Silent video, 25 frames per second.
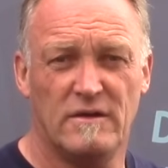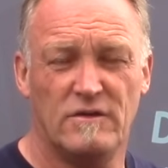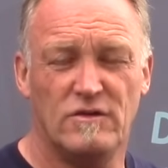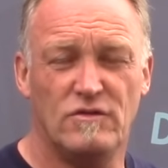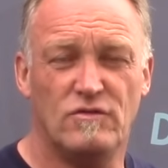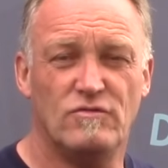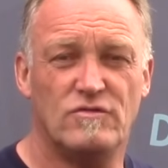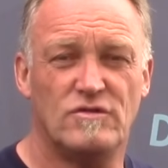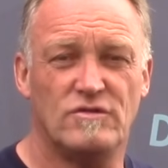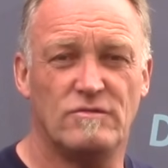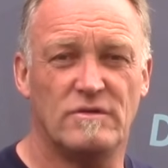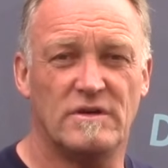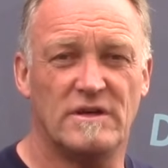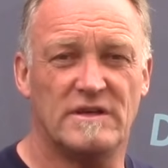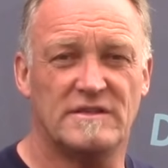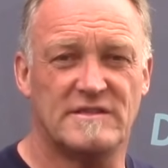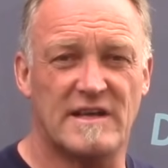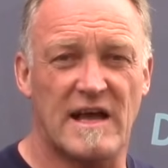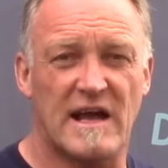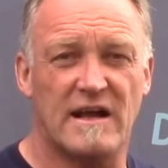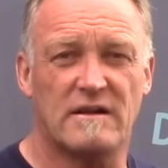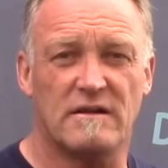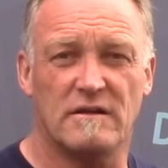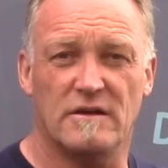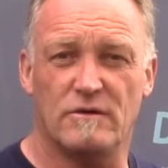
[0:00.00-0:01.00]
you do
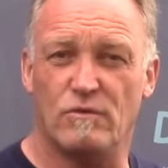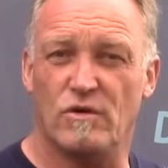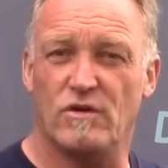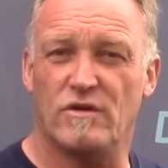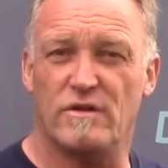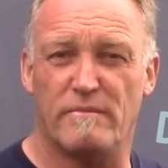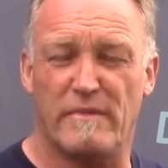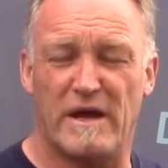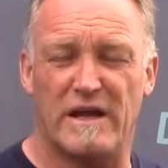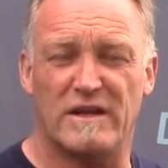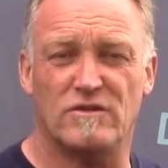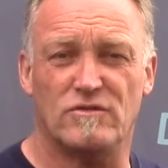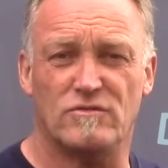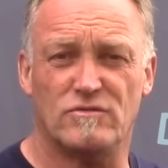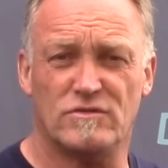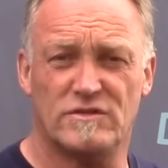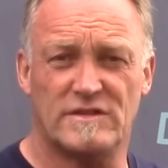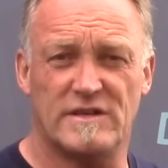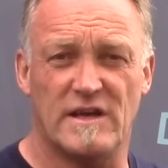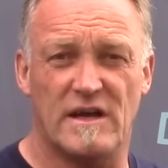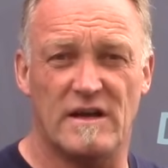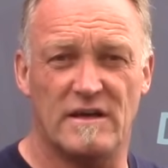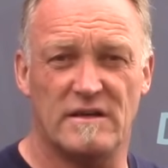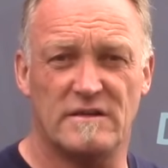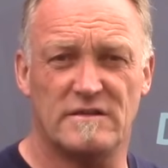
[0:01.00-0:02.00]
exactly what the manual
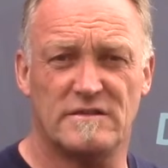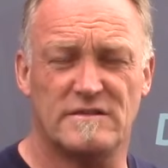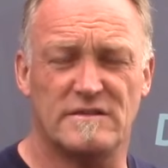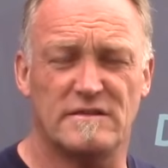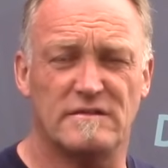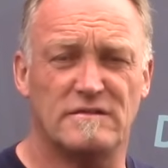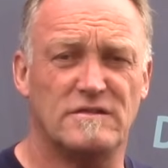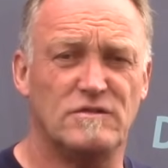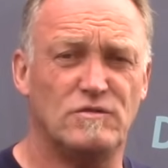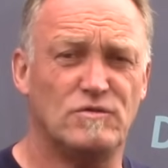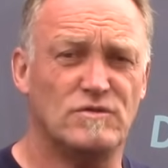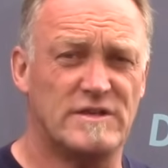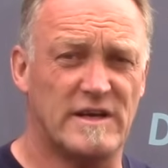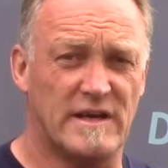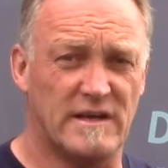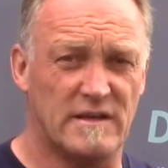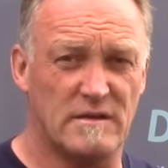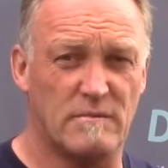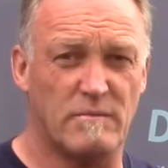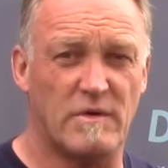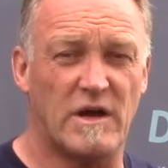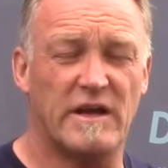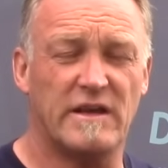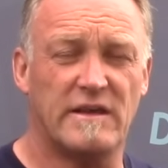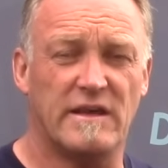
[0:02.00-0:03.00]
says and you take
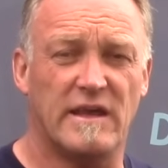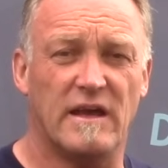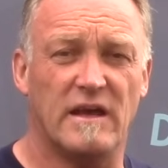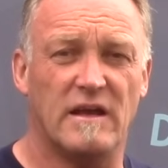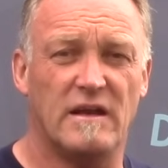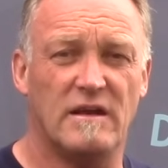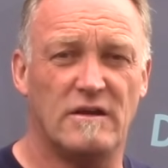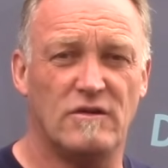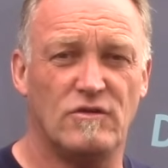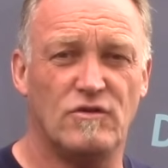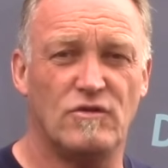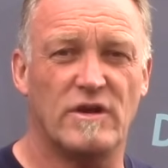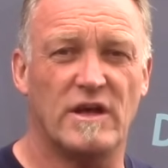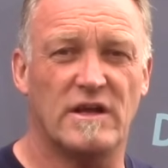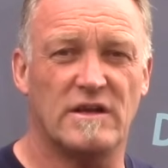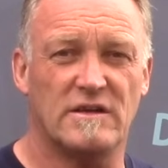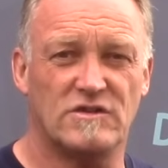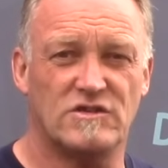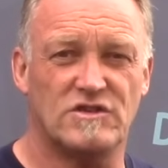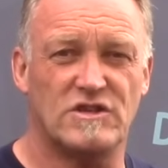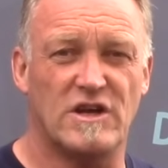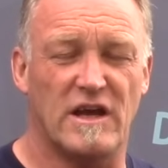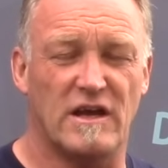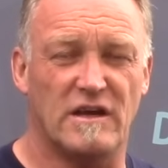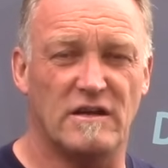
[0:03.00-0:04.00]
the bike in and you get it
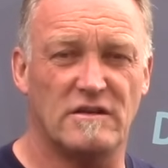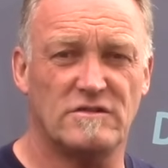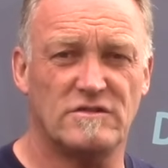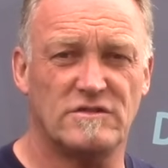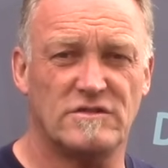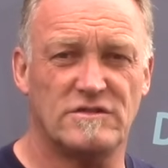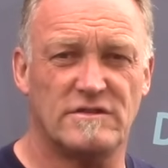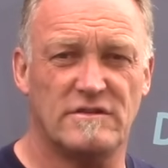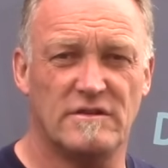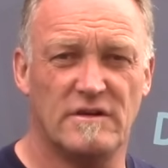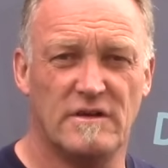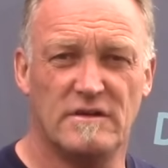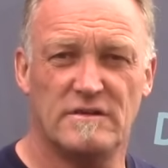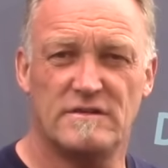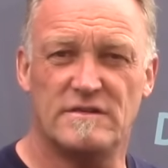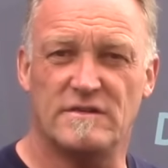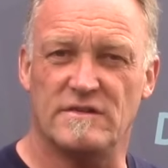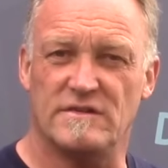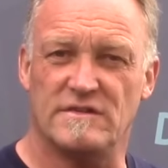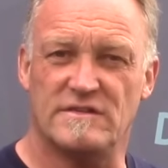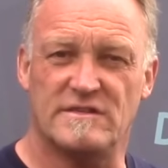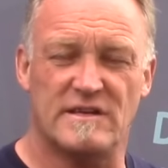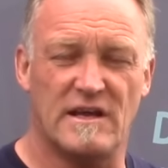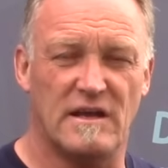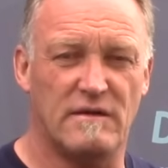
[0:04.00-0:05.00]
changed to
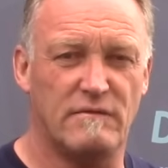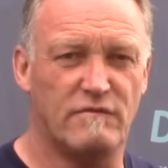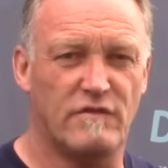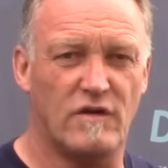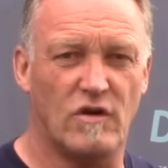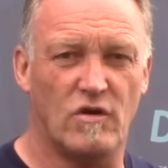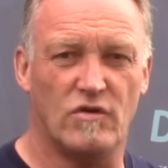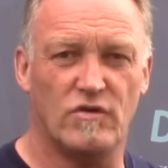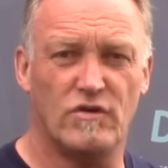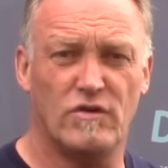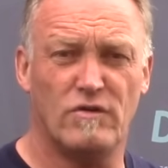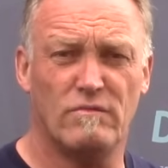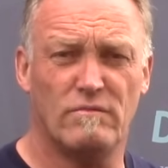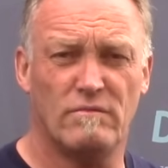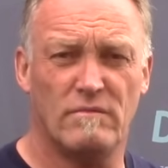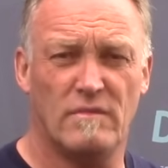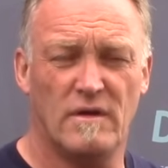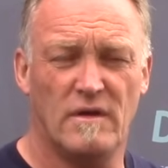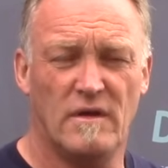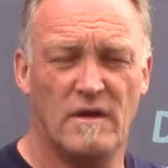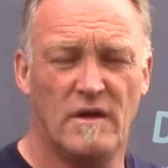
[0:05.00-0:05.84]
the same volume.